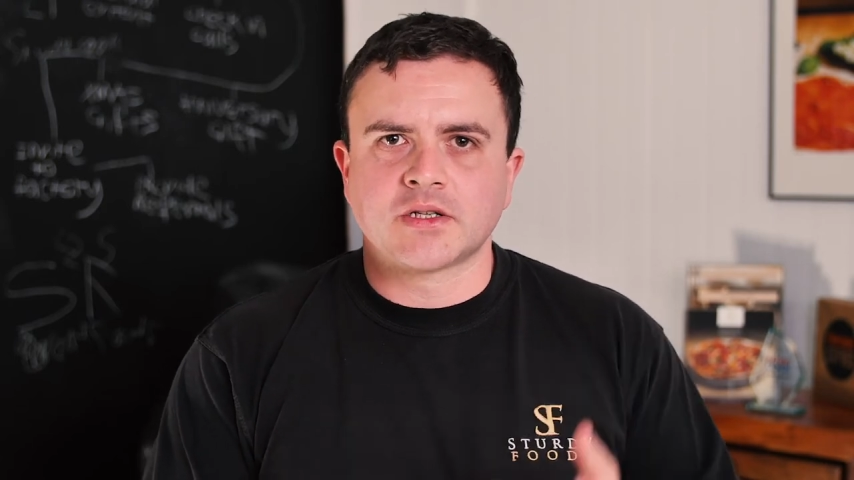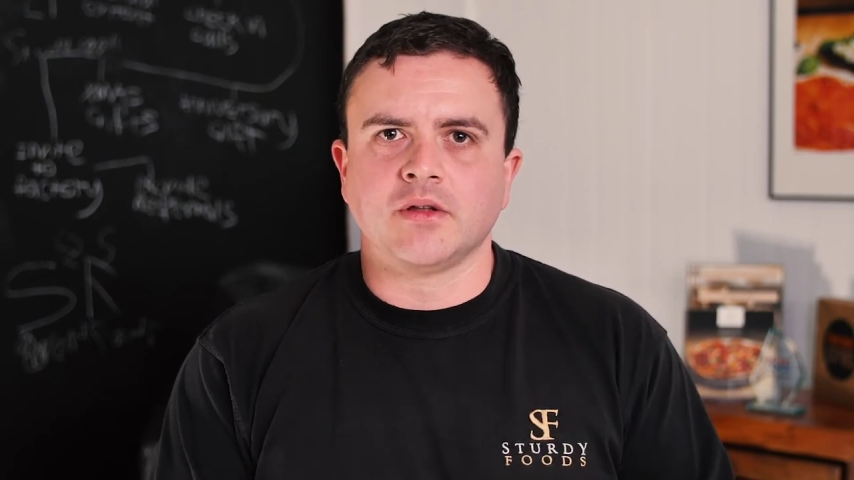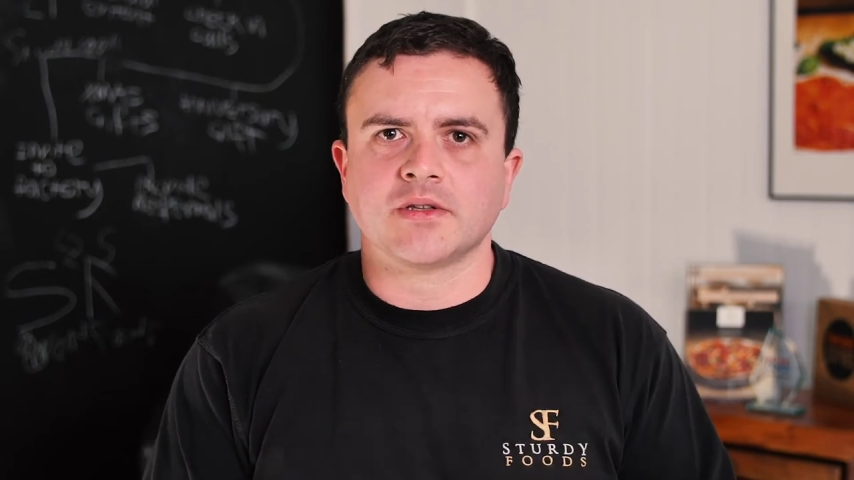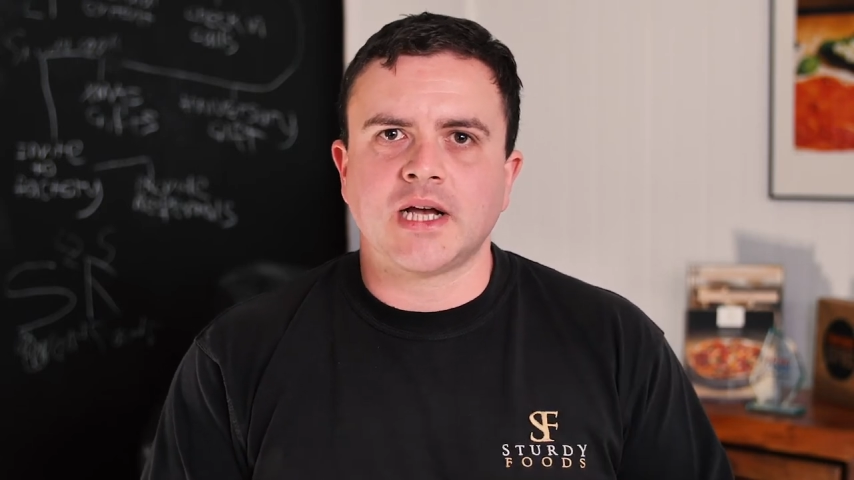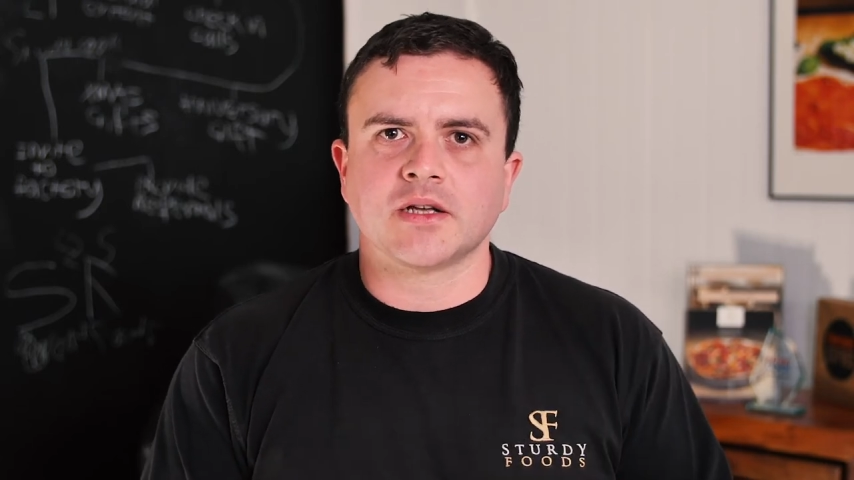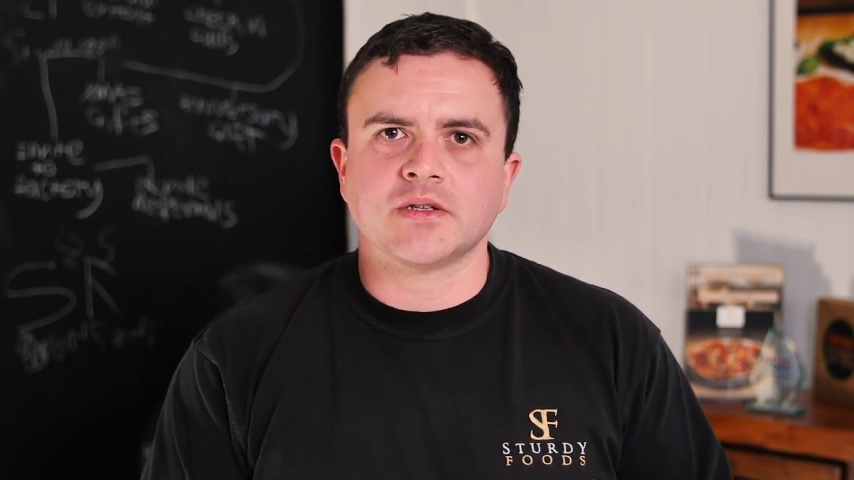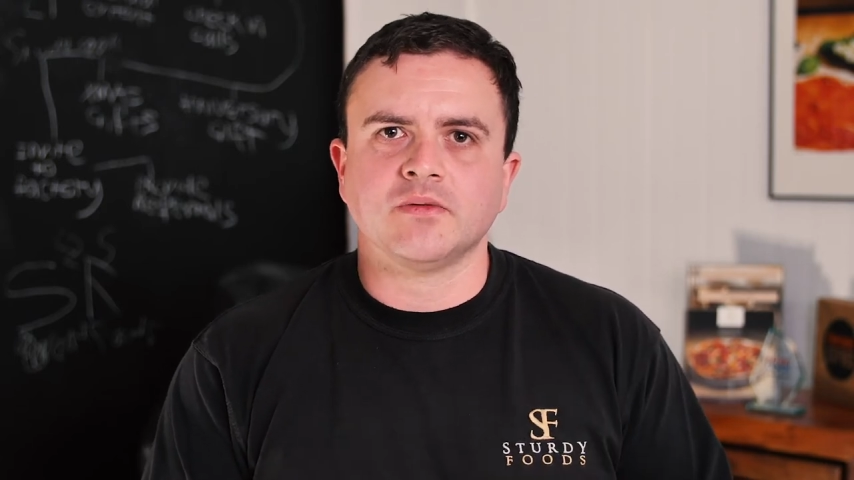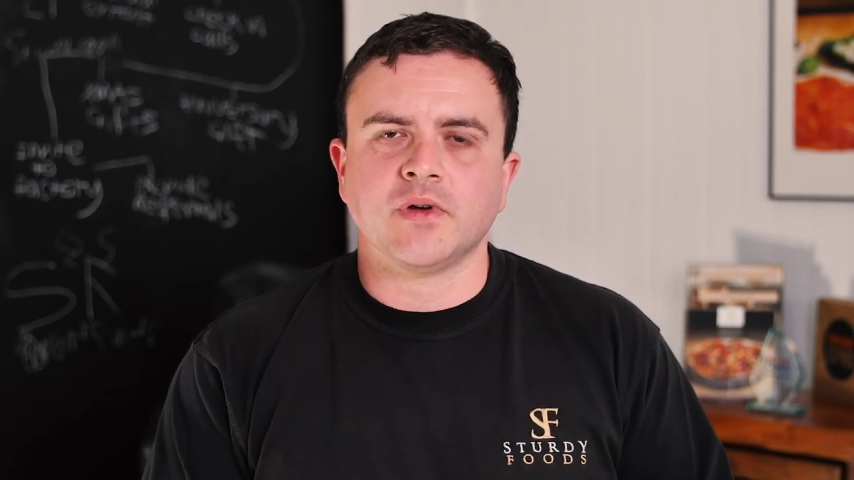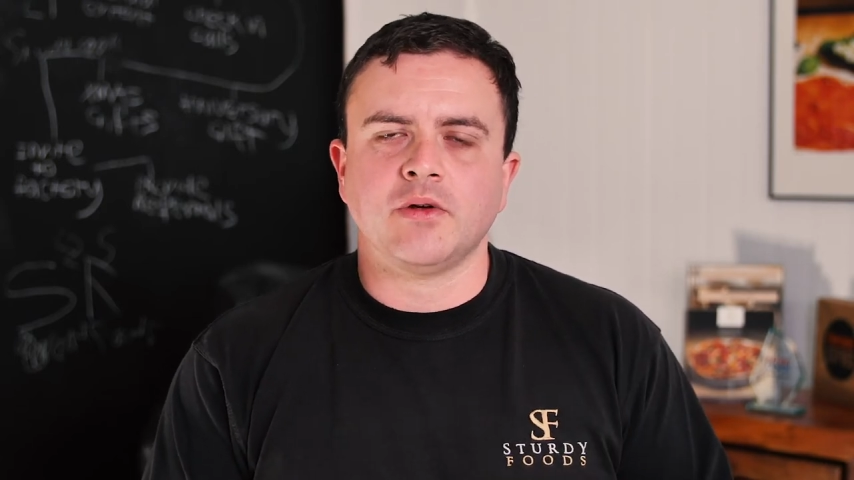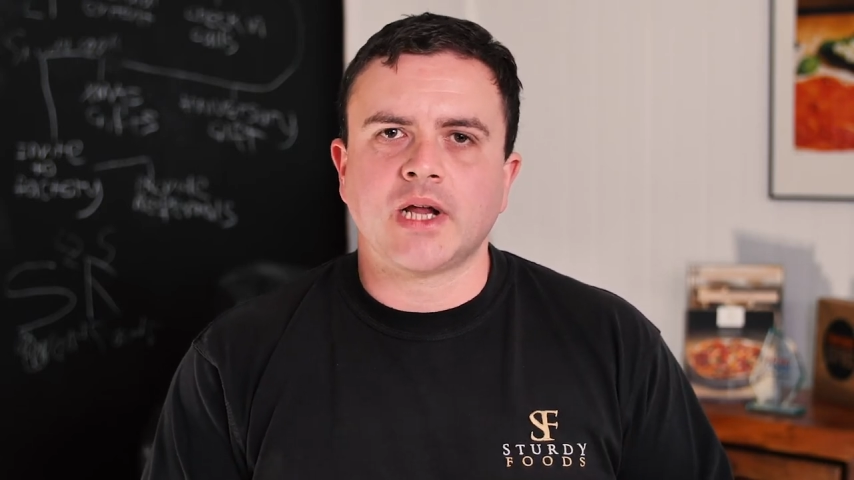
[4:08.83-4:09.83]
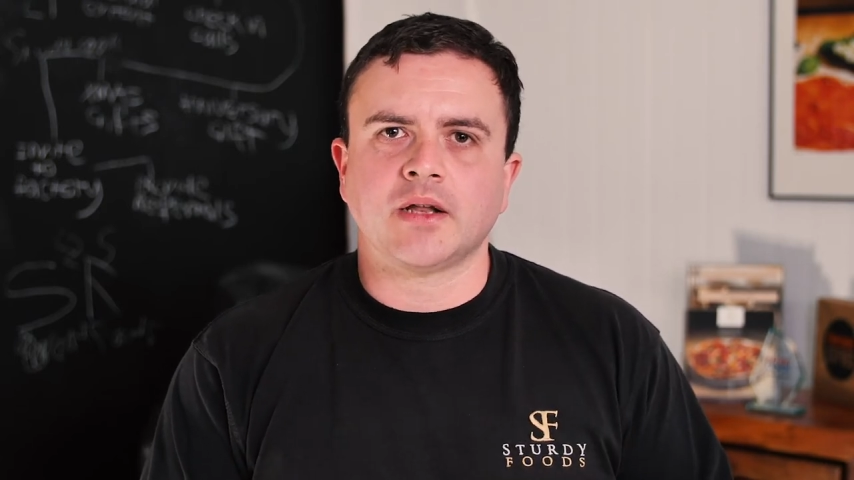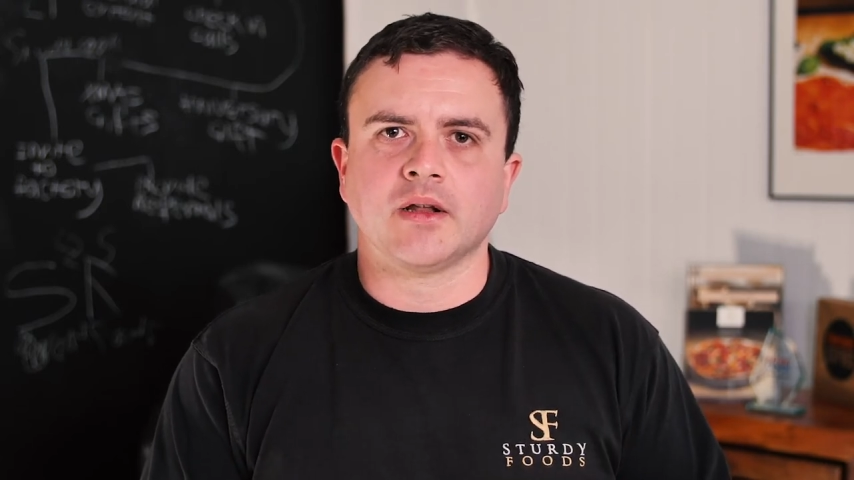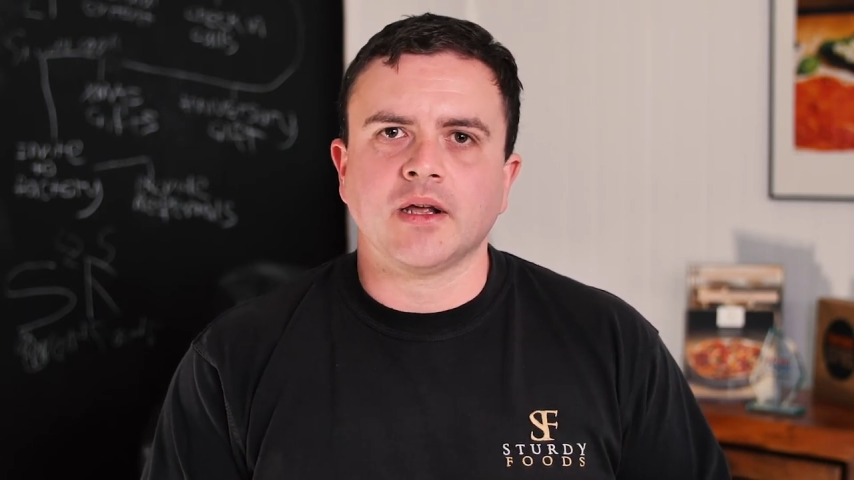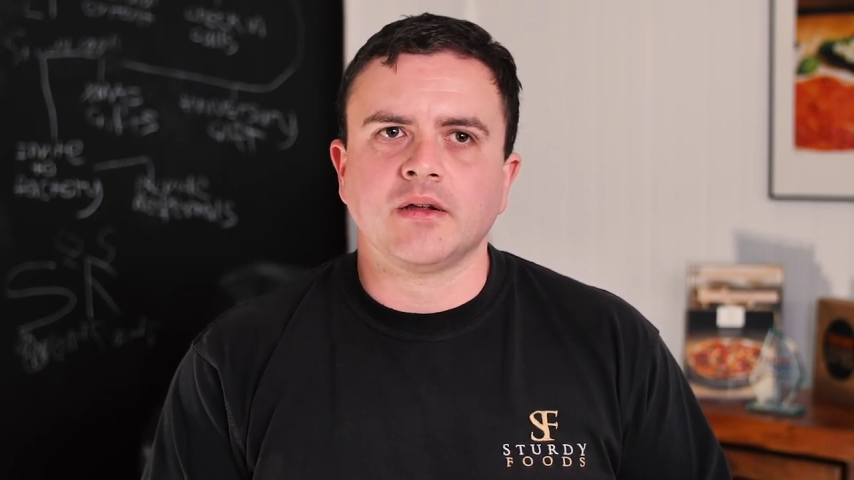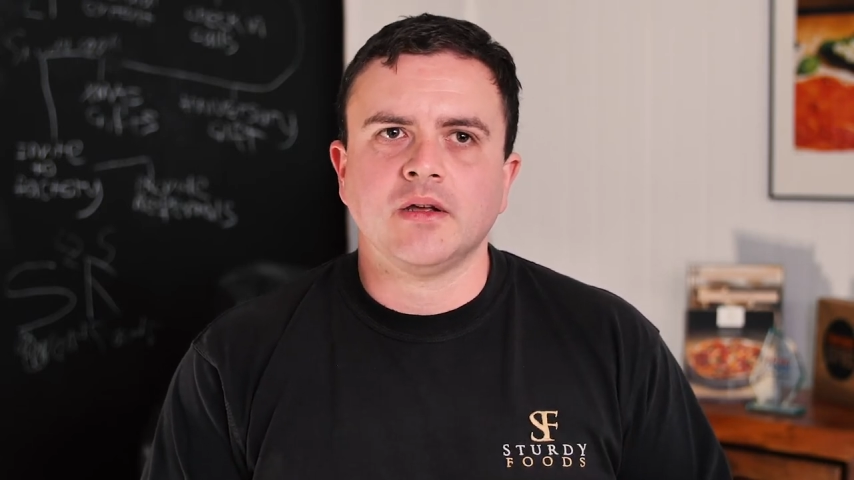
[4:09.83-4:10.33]
contact and food
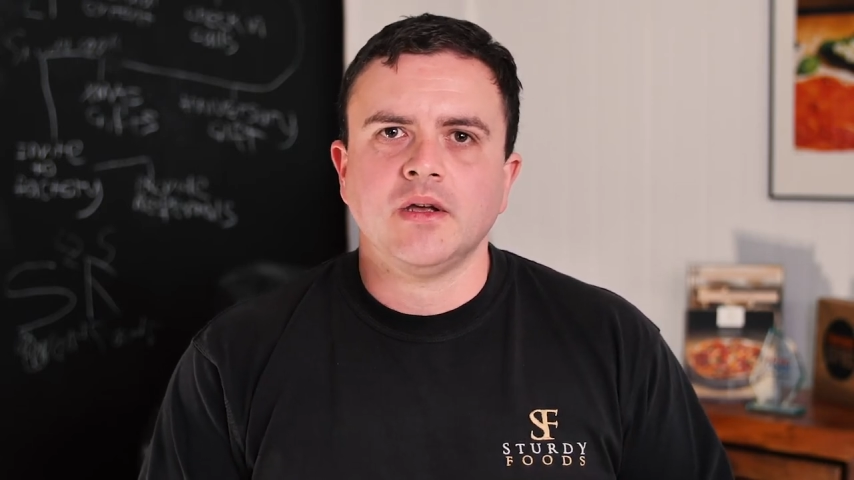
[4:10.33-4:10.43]
handling,